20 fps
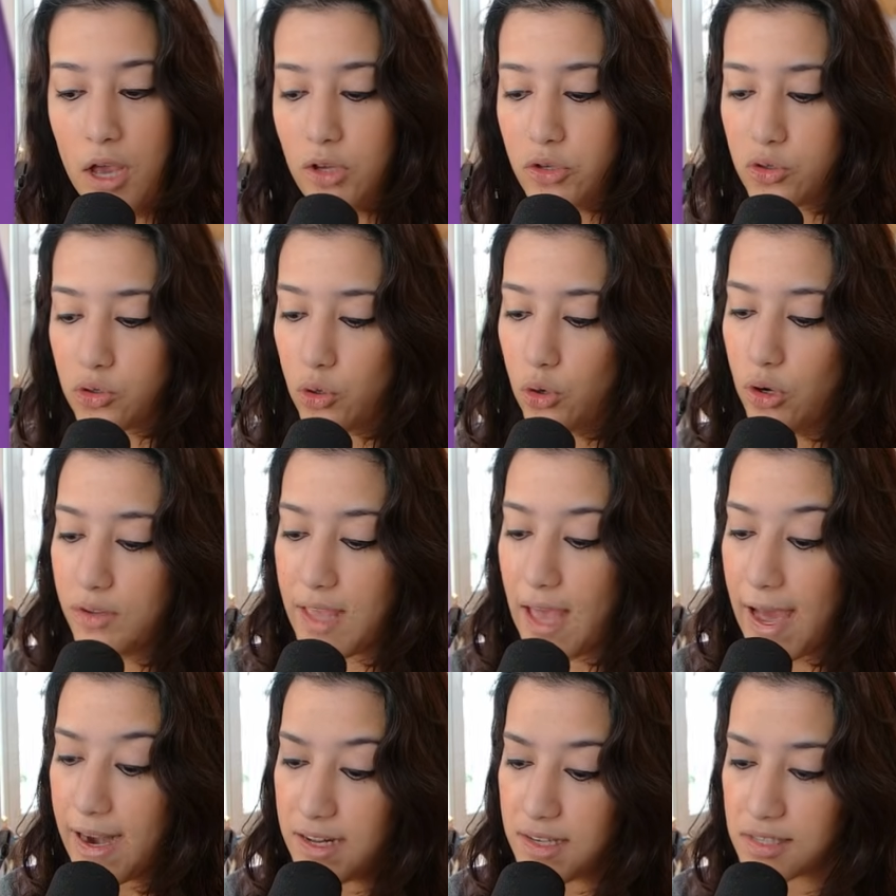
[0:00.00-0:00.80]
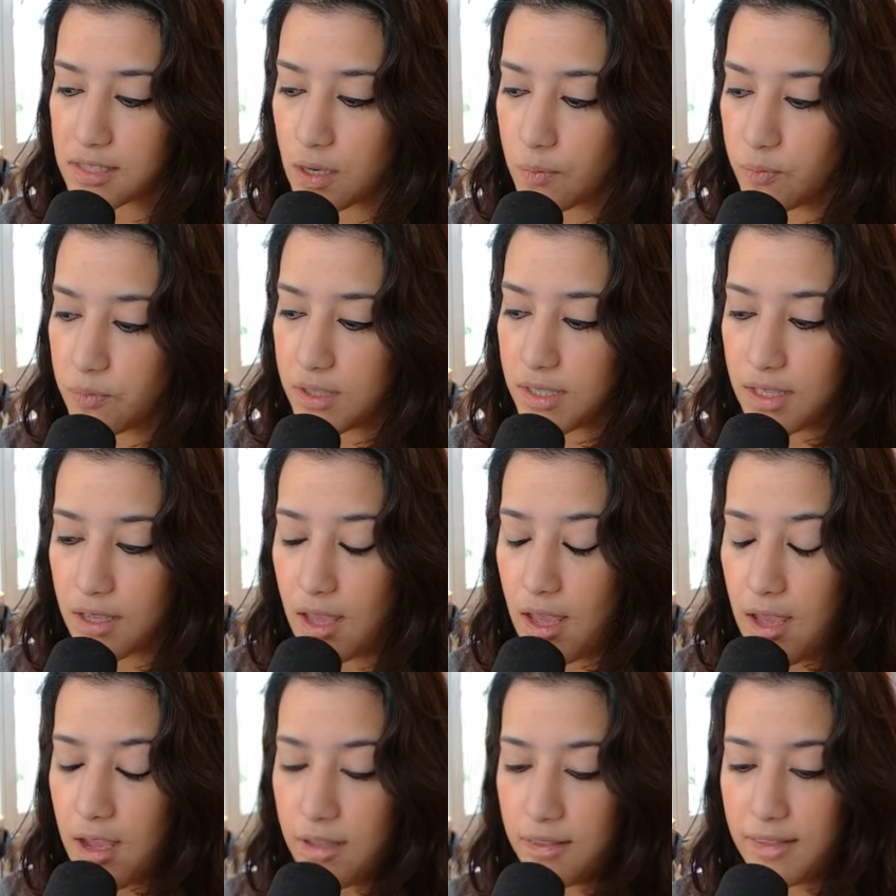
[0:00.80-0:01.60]
So that is something
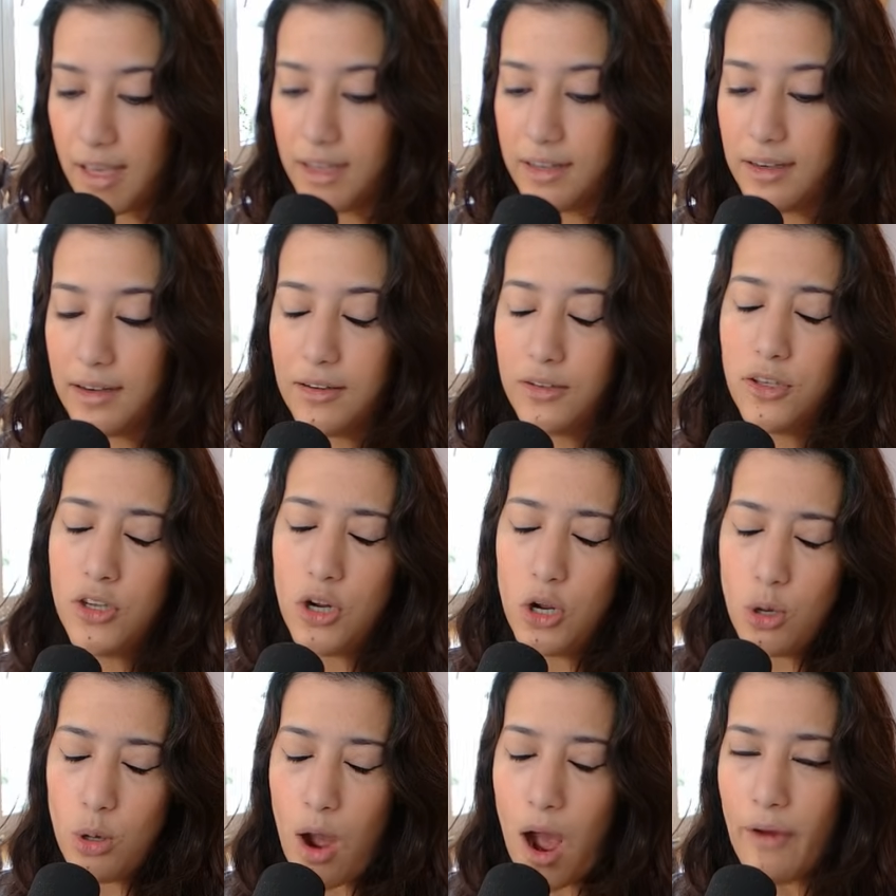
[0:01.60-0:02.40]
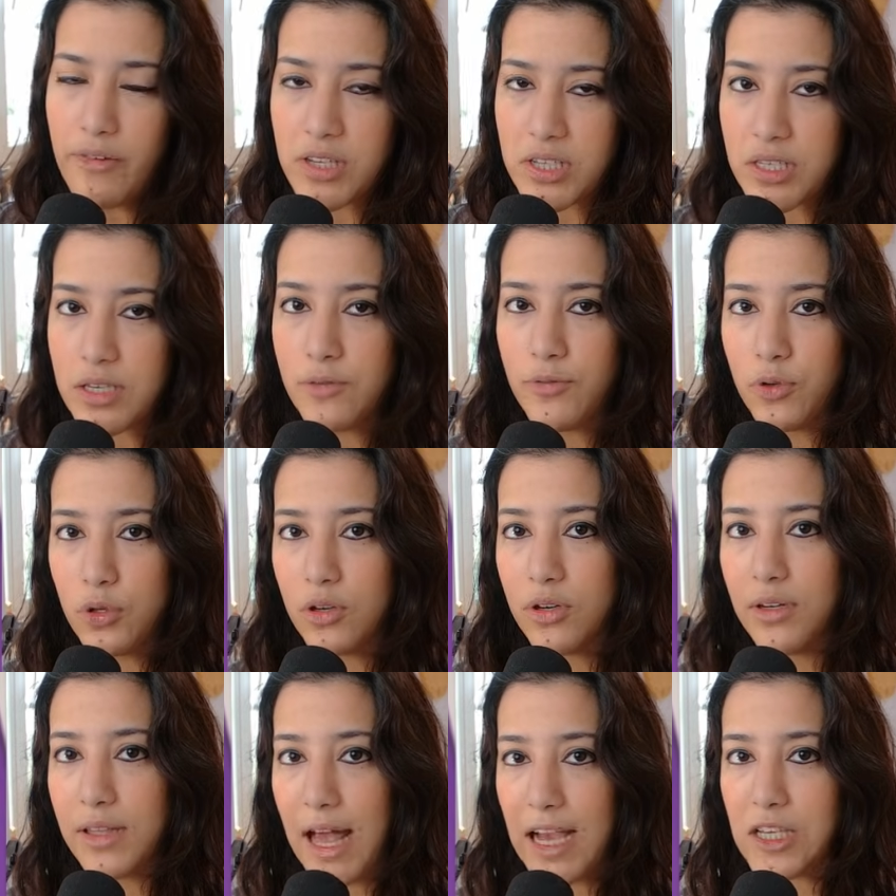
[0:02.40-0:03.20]
that, obviously if
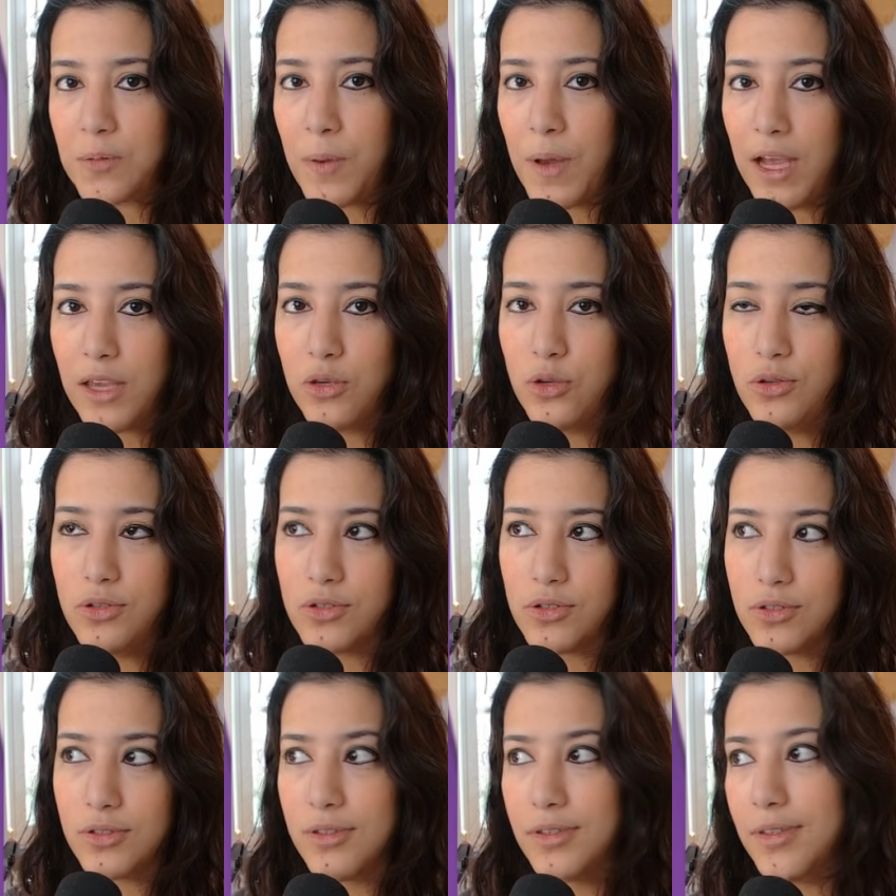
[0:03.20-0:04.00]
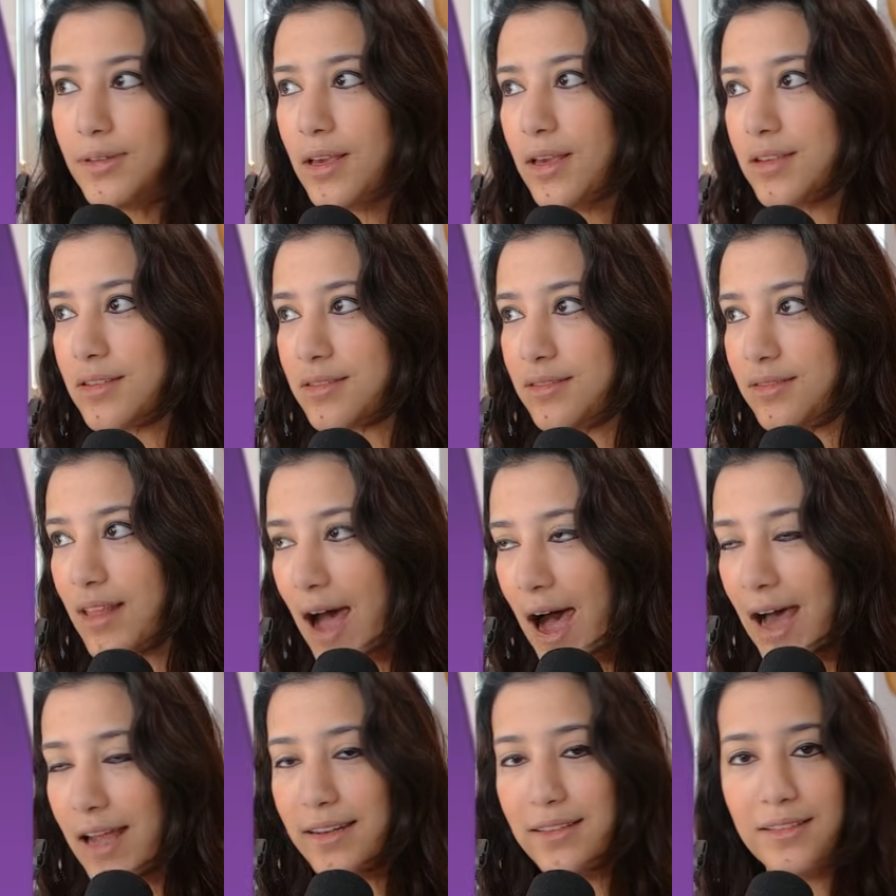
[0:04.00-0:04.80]
you're a glass pad user, is
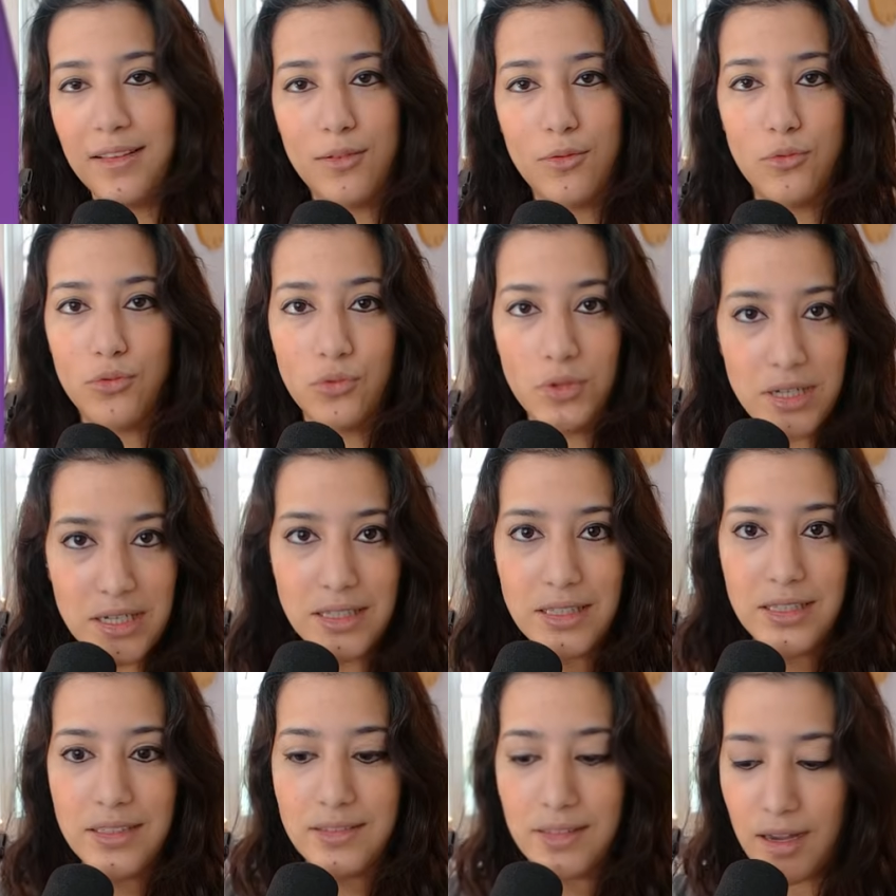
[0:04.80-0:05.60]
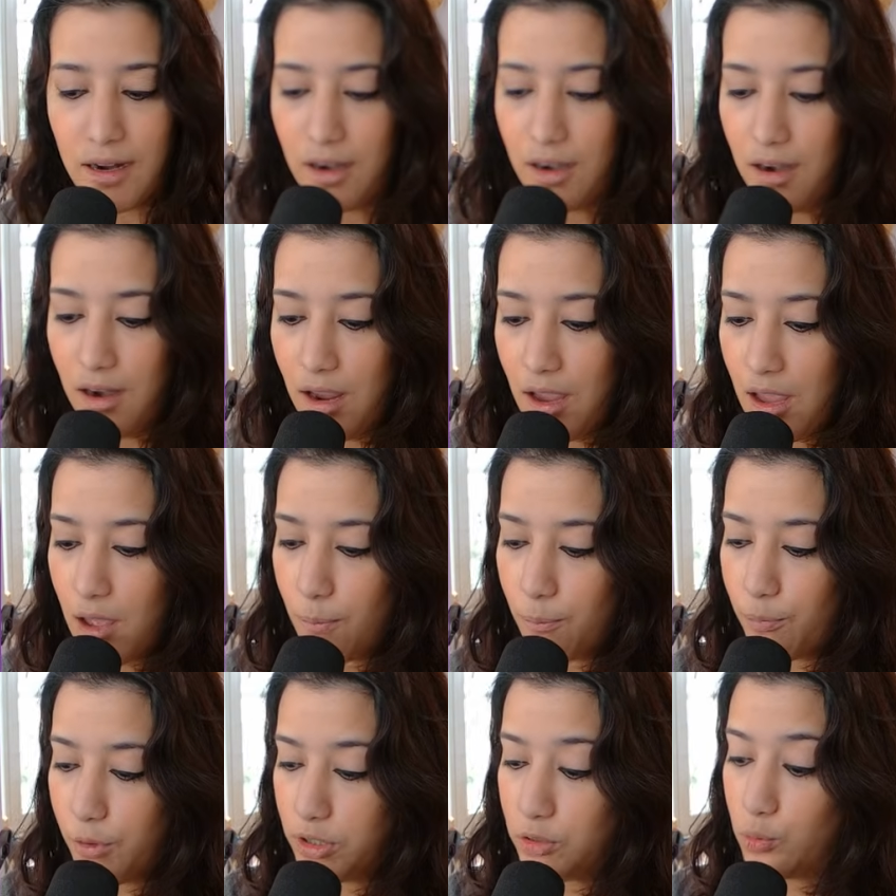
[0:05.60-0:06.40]
not really there,
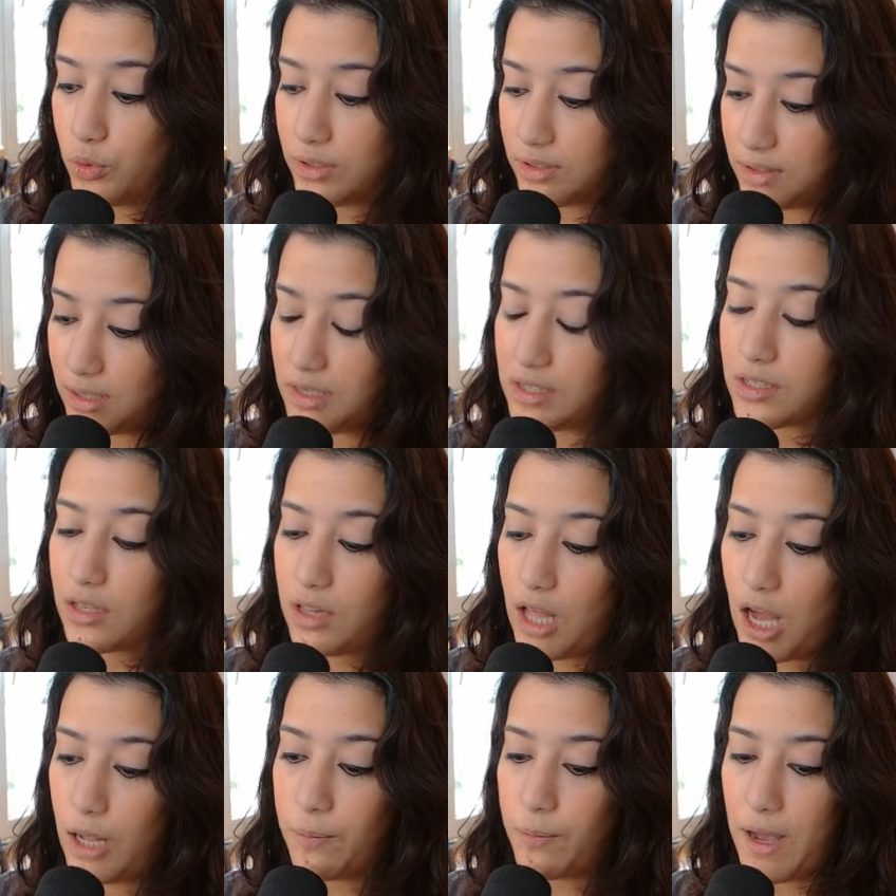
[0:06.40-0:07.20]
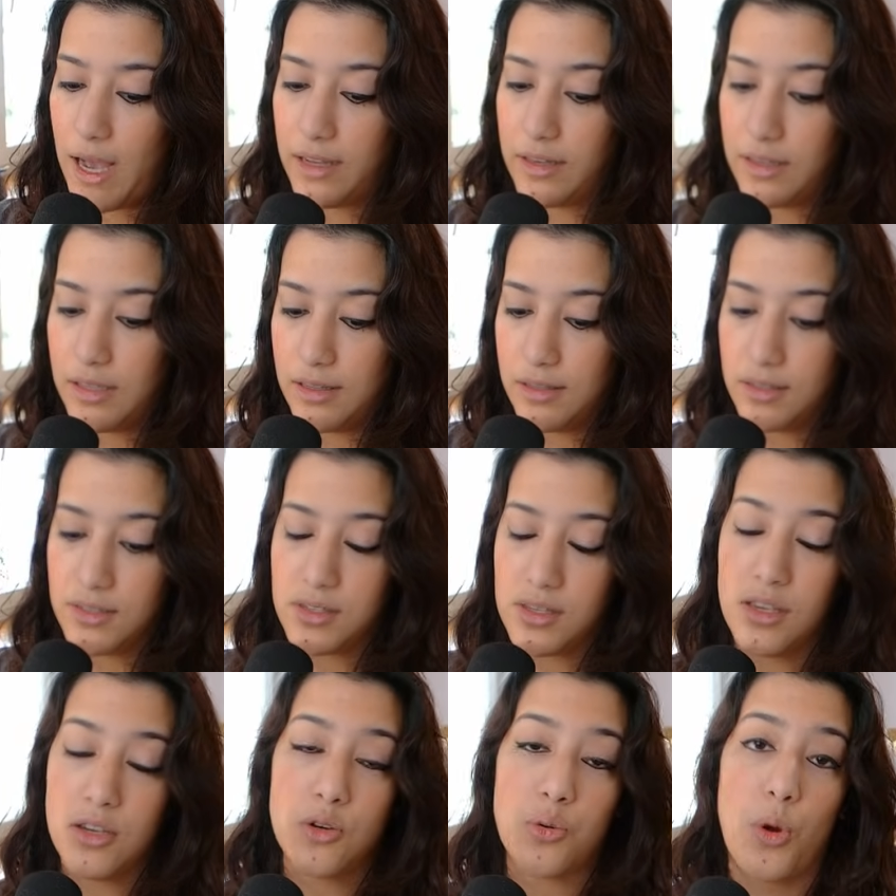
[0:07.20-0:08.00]
but with this cloud pad it
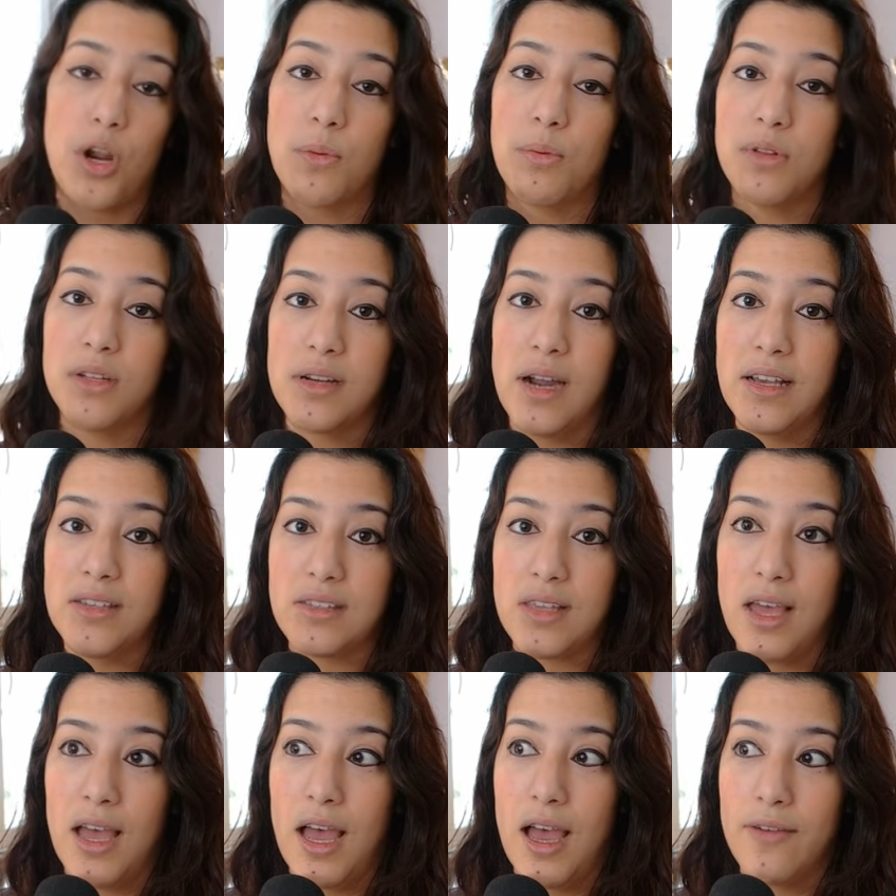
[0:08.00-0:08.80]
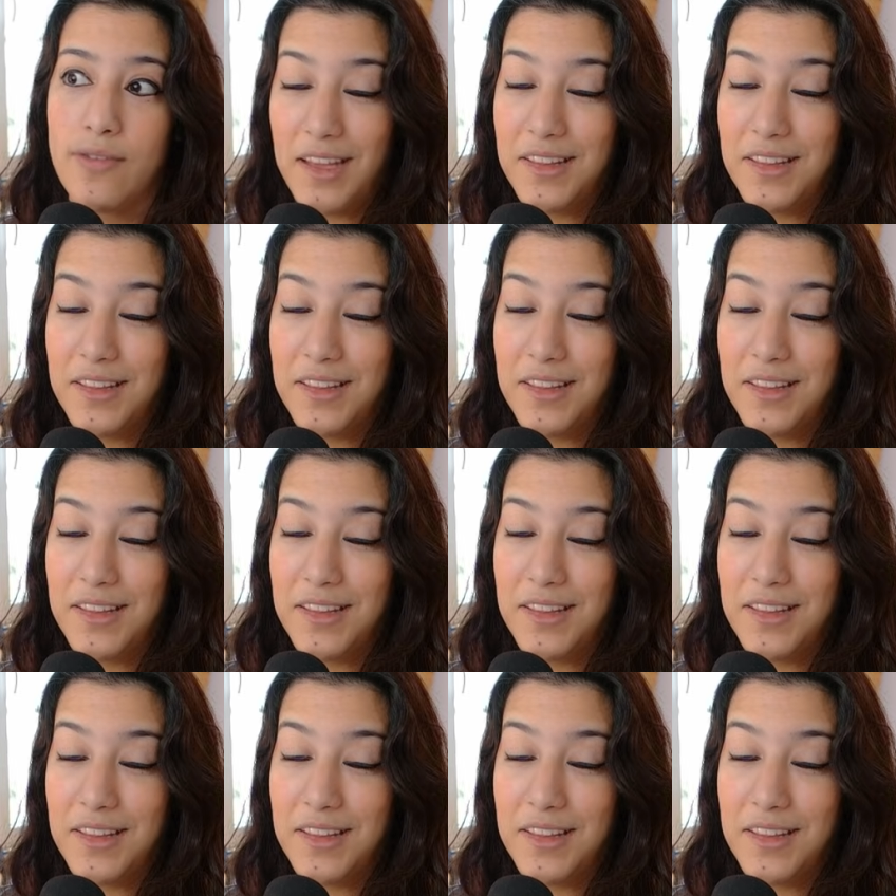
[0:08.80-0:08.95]
is incredibly nice to have.